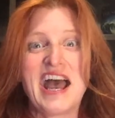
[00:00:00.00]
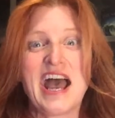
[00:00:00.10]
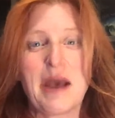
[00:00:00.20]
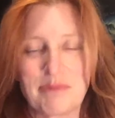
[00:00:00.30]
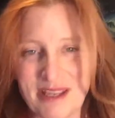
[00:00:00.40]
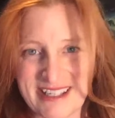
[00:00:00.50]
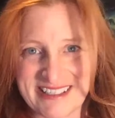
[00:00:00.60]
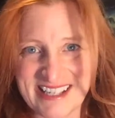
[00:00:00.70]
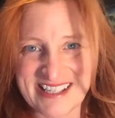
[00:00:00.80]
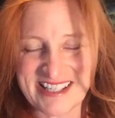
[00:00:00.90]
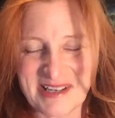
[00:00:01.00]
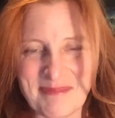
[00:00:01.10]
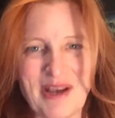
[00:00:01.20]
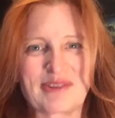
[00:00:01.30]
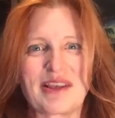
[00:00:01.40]
epicness
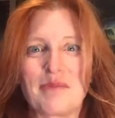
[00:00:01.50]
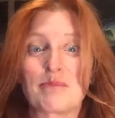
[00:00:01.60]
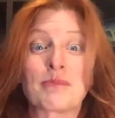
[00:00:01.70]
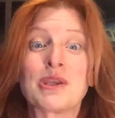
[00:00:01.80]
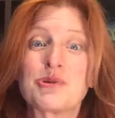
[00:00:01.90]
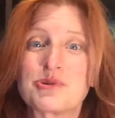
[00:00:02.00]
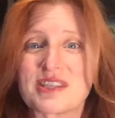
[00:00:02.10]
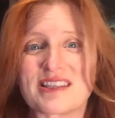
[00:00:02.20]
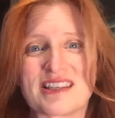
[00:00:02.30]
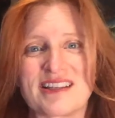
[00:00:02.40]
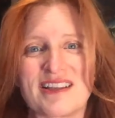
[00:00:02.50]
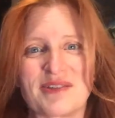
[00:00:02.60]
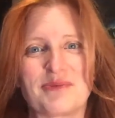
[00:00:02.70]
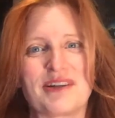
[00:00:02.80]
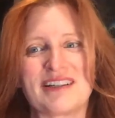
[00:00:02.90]
about them. Muse is
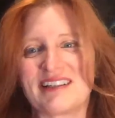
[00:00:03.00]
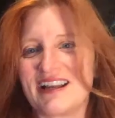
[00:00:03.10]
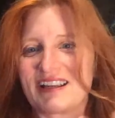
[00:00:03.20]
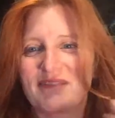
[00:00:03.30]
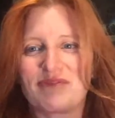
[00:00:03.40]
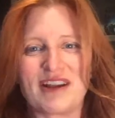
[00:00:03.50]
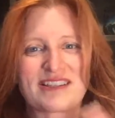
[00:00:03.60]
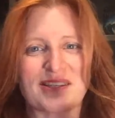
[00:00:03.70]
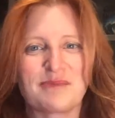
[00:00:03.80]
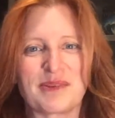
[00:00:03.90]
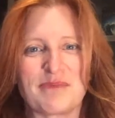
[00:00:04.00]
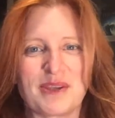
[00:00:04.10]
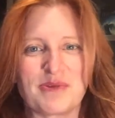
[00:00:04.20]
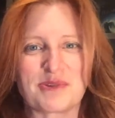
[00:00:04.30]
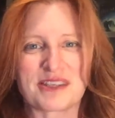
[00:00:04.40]
another one. I can find some of the
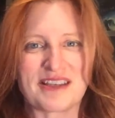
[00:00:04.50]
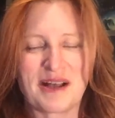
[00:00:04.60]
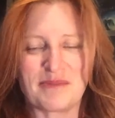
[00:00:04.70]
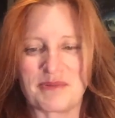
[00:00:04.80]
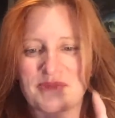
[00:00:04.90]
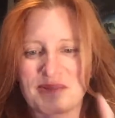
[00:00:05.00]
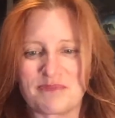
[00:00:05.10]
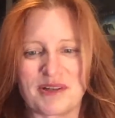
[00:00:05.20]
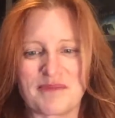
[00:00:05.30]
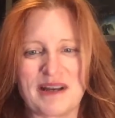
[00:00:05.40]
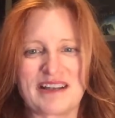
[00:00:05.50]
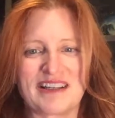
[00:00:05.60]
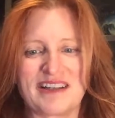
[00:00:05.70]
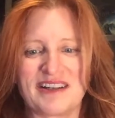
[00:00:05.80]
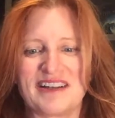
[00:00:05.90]
Muse albums and put them on
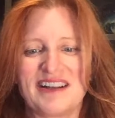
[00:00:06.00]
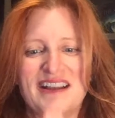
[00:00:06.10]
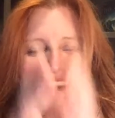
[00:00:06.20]
here.